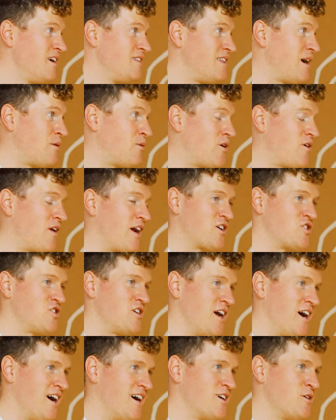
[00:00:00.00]
That we're
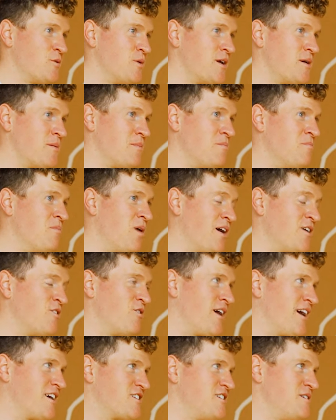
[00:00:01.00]
actually arguing might
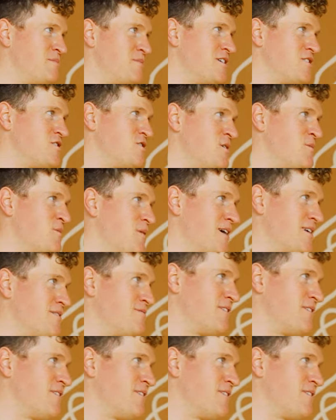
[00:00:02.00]
not actually be a shit wine